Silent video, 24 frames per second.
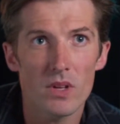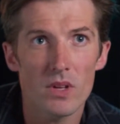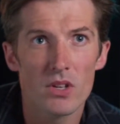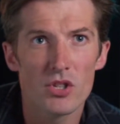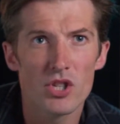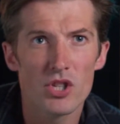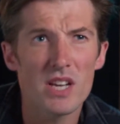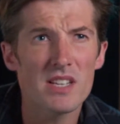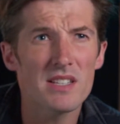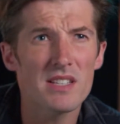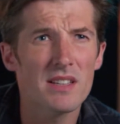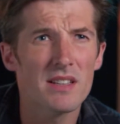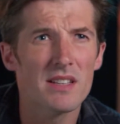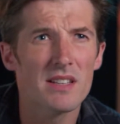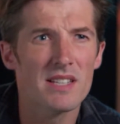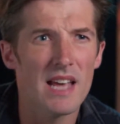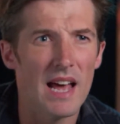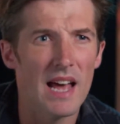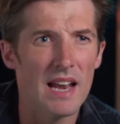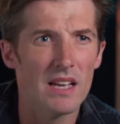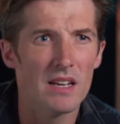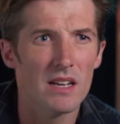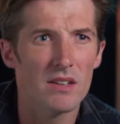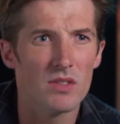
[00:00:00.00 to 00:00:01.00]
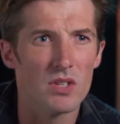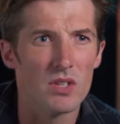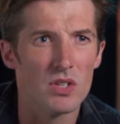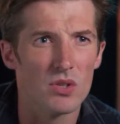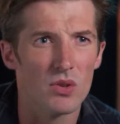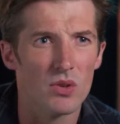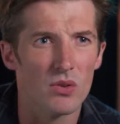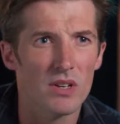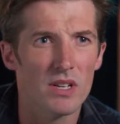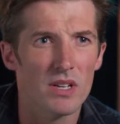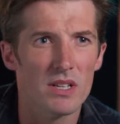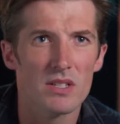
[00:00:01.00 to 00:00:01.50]
just in the telling of the
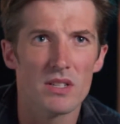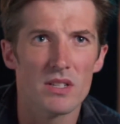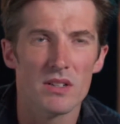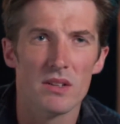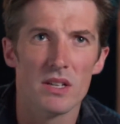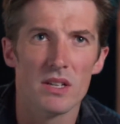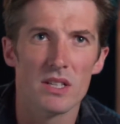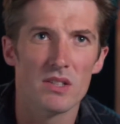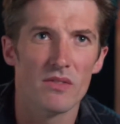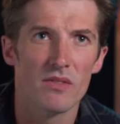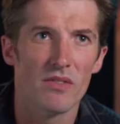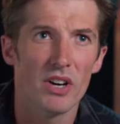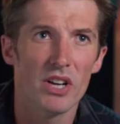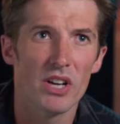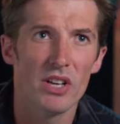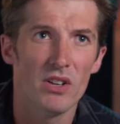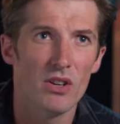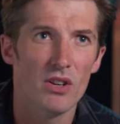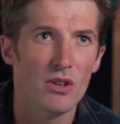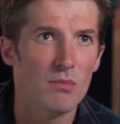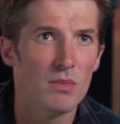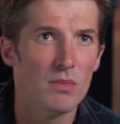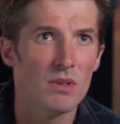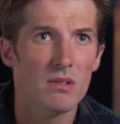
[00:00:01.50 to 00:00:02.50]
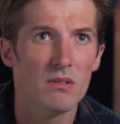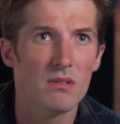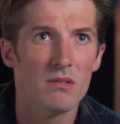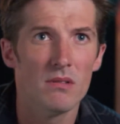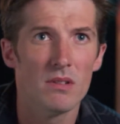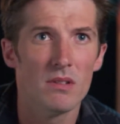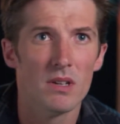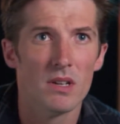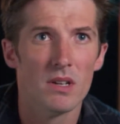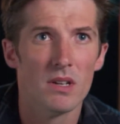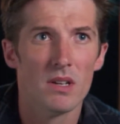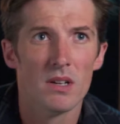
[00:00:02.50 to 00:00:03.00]
story, it's a, it's a very human,
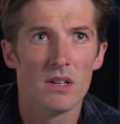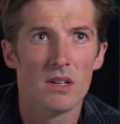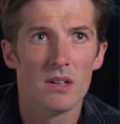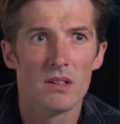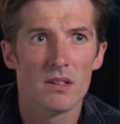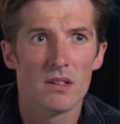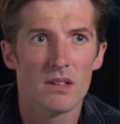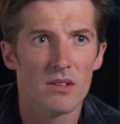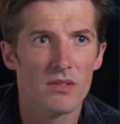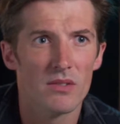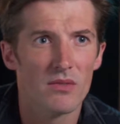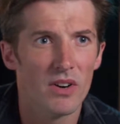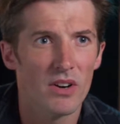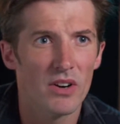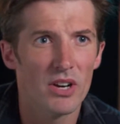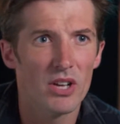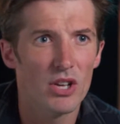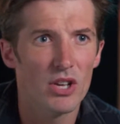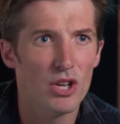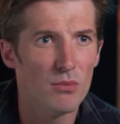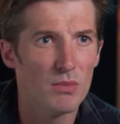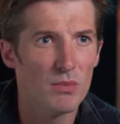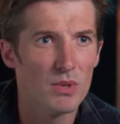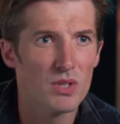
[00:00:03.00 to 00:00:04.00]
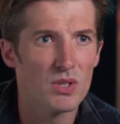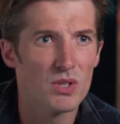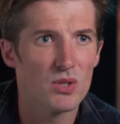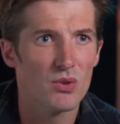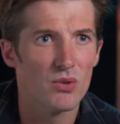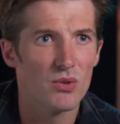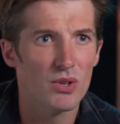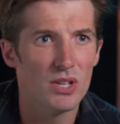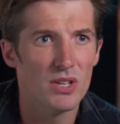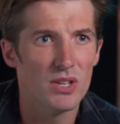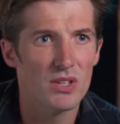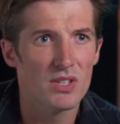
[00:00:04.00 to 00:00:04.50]
very human
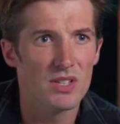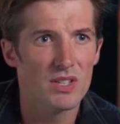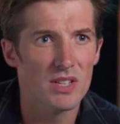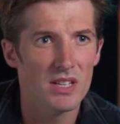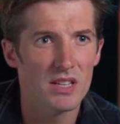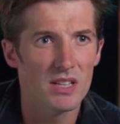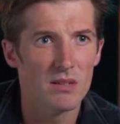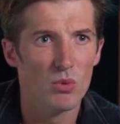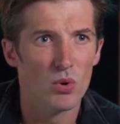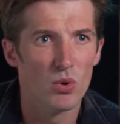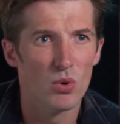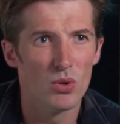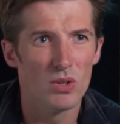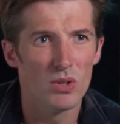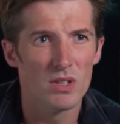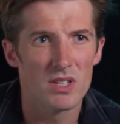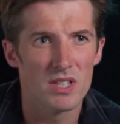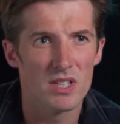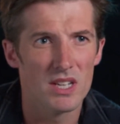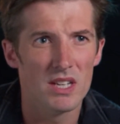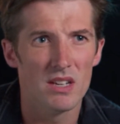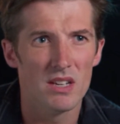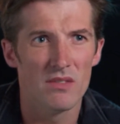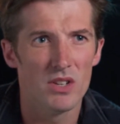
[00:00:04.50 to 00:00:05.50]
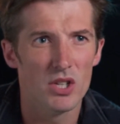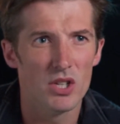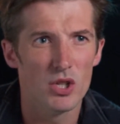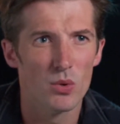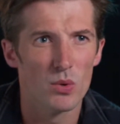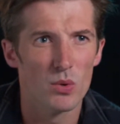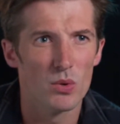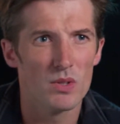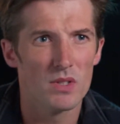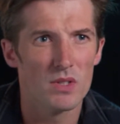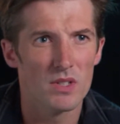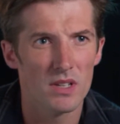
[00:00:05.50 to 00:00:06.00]
story. You see them all as
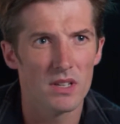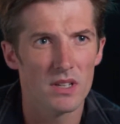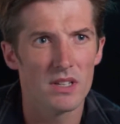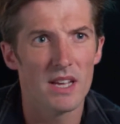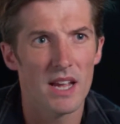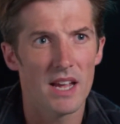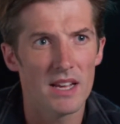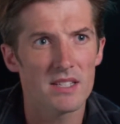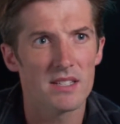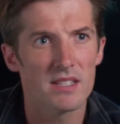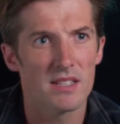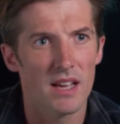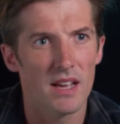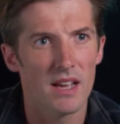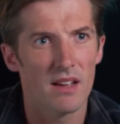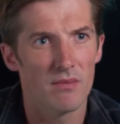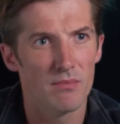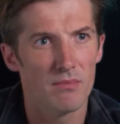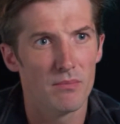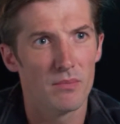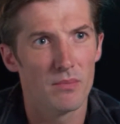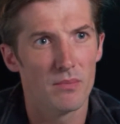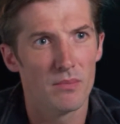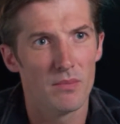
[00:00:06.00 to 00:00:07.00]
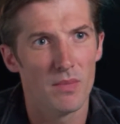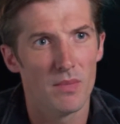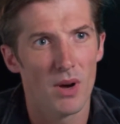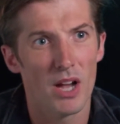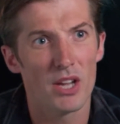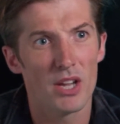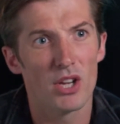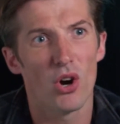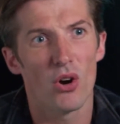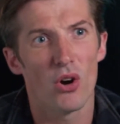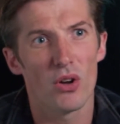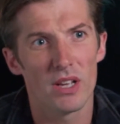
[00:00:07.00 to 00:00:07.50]
individuals. That, yes, they're
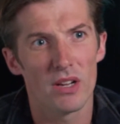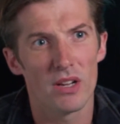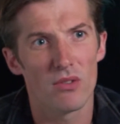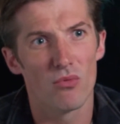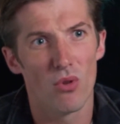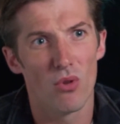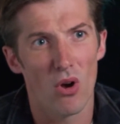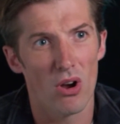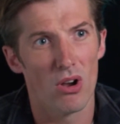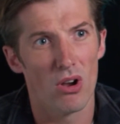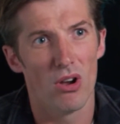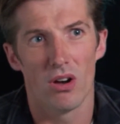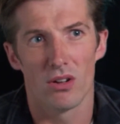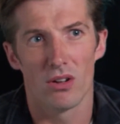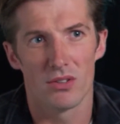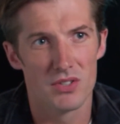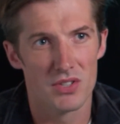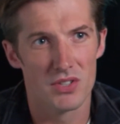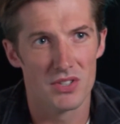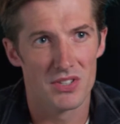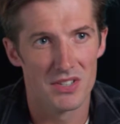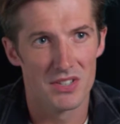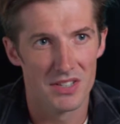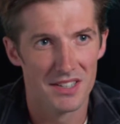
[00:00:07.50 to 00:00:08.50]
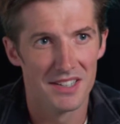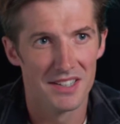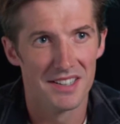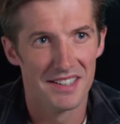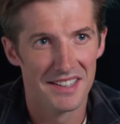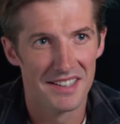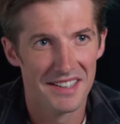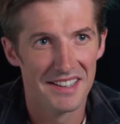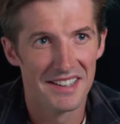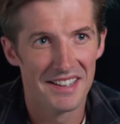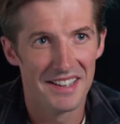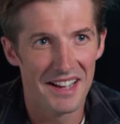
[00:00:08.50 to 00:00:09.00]
iconic rock gods,
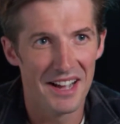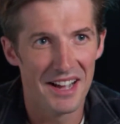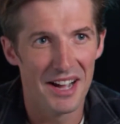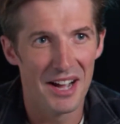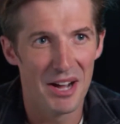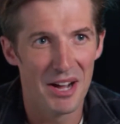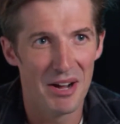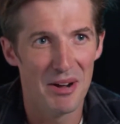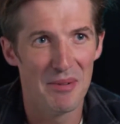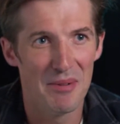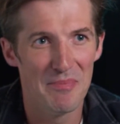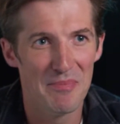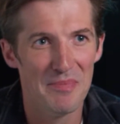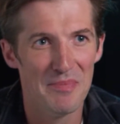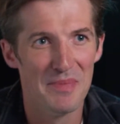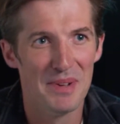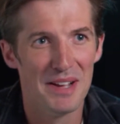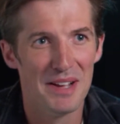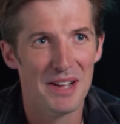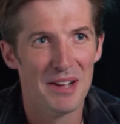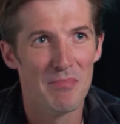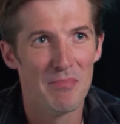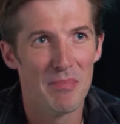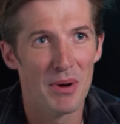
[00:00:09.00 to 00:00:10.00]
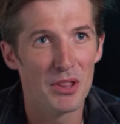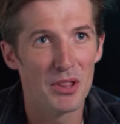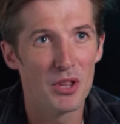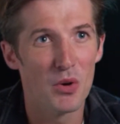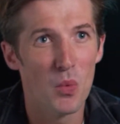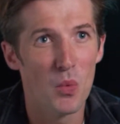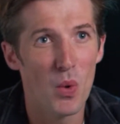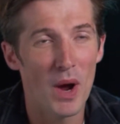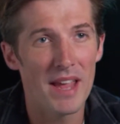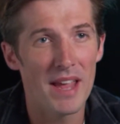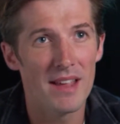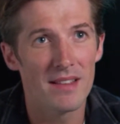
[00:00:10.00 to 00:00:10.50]
um, but the
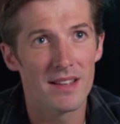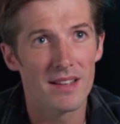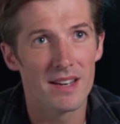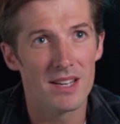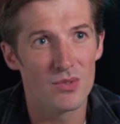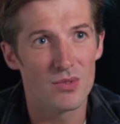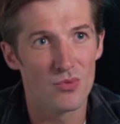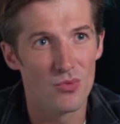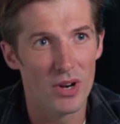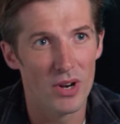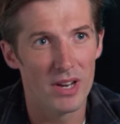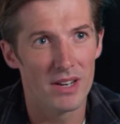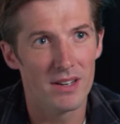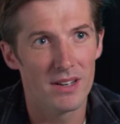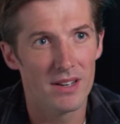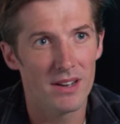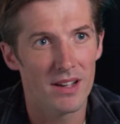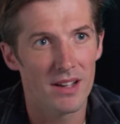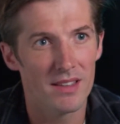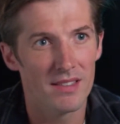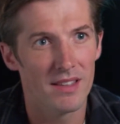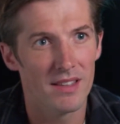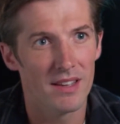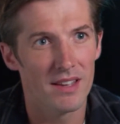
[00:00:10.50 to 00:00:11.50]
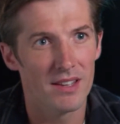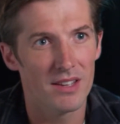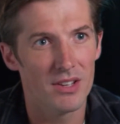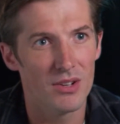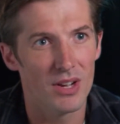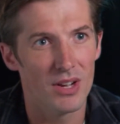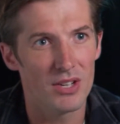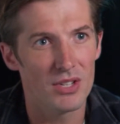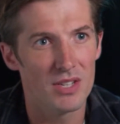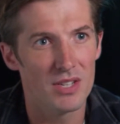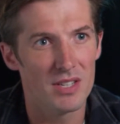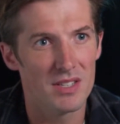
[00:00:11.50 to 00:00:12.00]
way that it's written, I think you
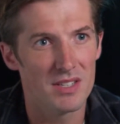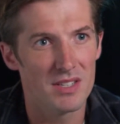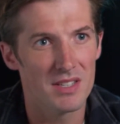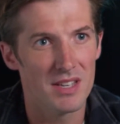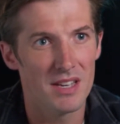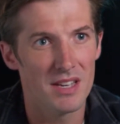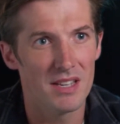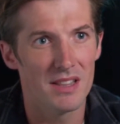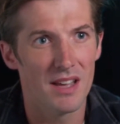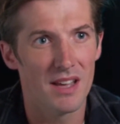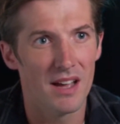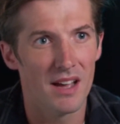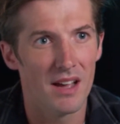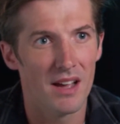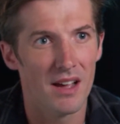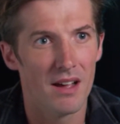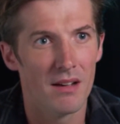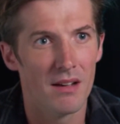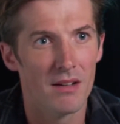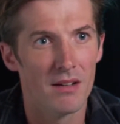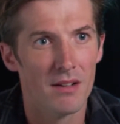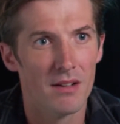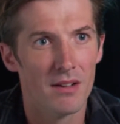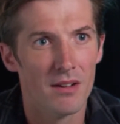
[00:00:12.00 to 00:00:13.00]
actually see their